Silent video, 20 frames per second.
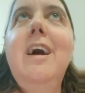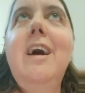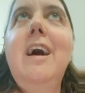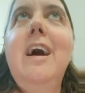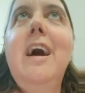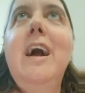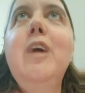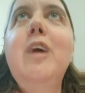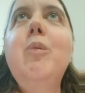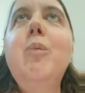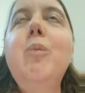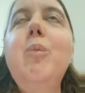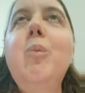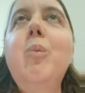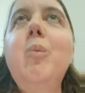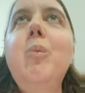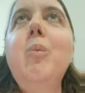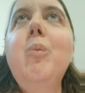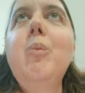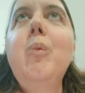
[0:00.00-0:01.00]

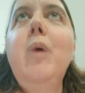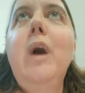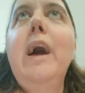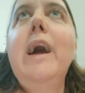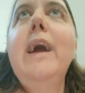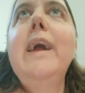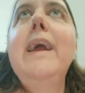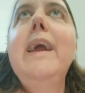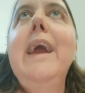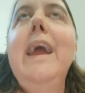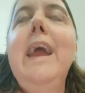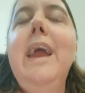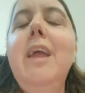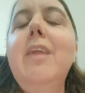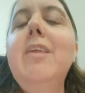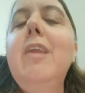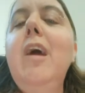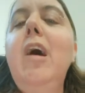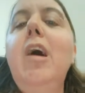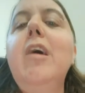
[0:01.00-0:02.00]
I hate
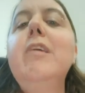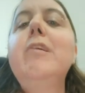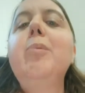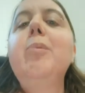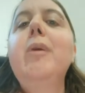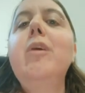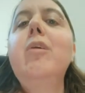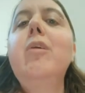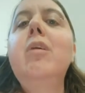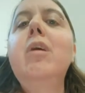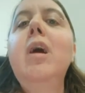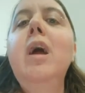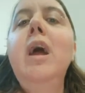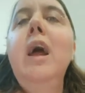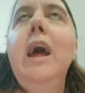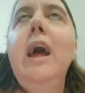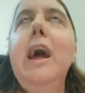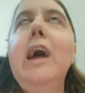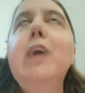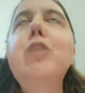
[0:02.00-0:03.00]
the hospital.
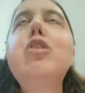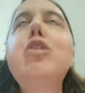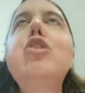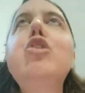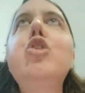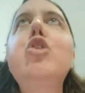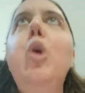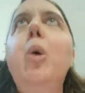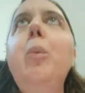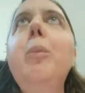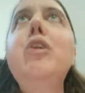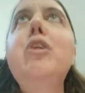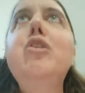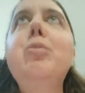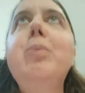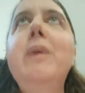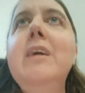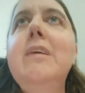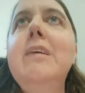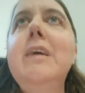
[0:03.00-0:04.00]
I have so much
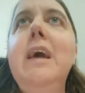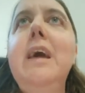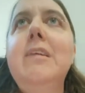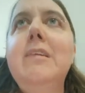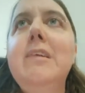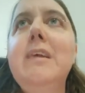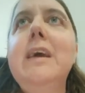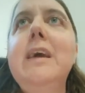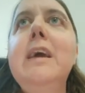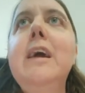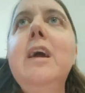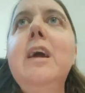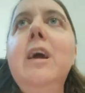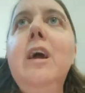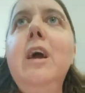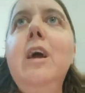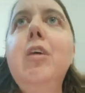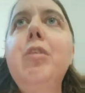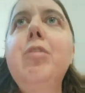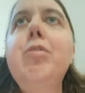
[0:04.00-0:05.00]
PTSD
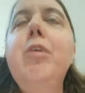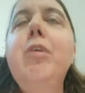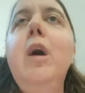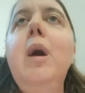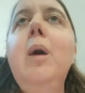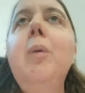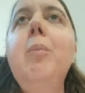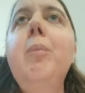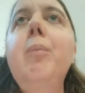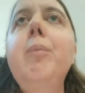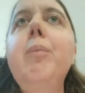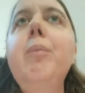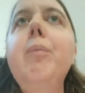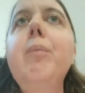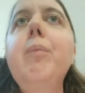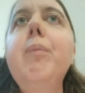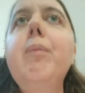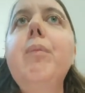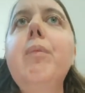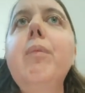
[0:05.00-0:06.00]
from
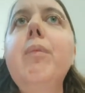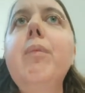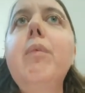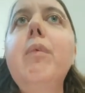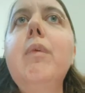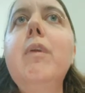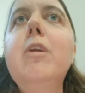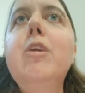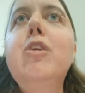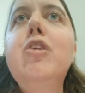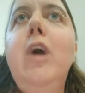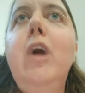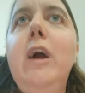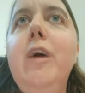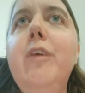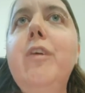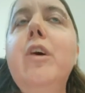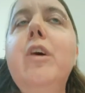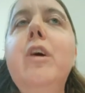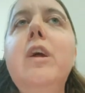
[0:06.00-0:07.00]

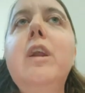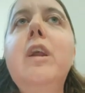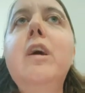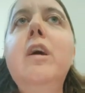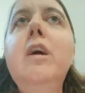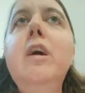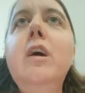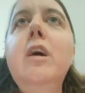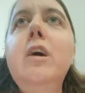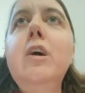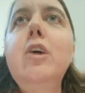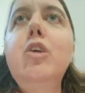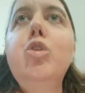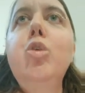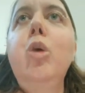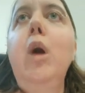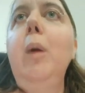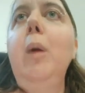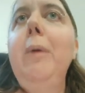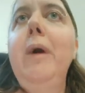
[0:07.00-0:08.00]
childhood
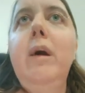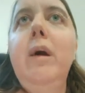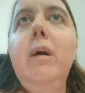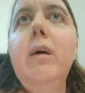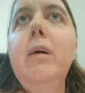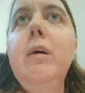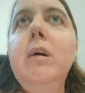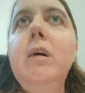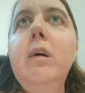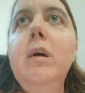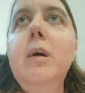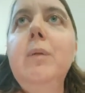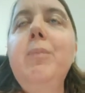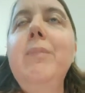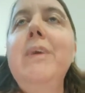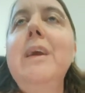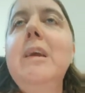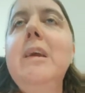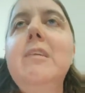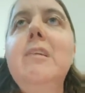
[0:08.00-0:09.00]
trauma,
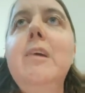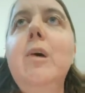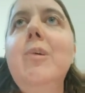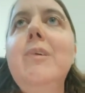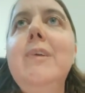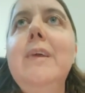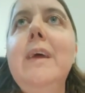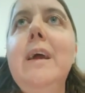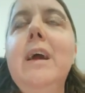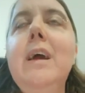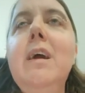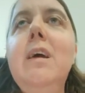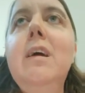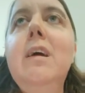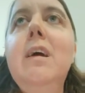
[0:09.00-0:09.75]
being so sick,